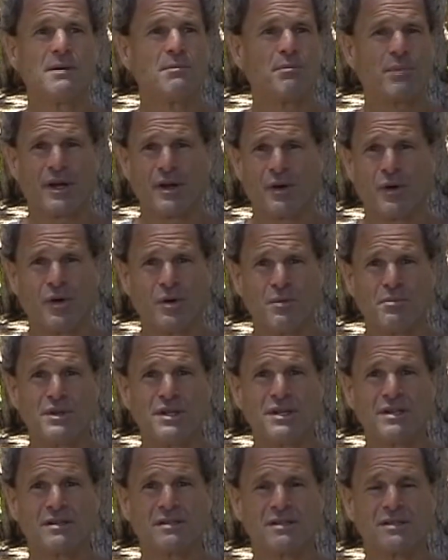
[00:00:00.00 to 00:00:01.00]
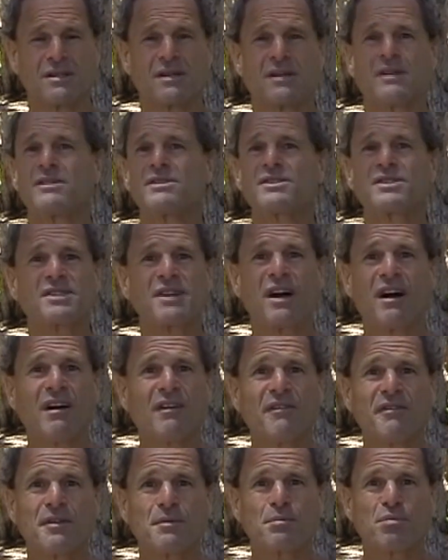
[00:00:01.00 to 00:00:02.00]
by all means,
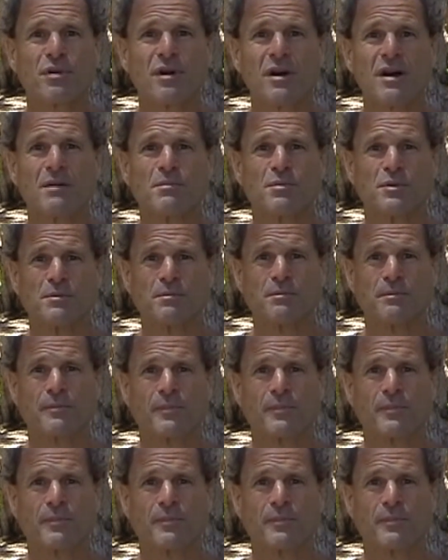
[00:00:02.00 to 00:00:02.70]
solve the problem.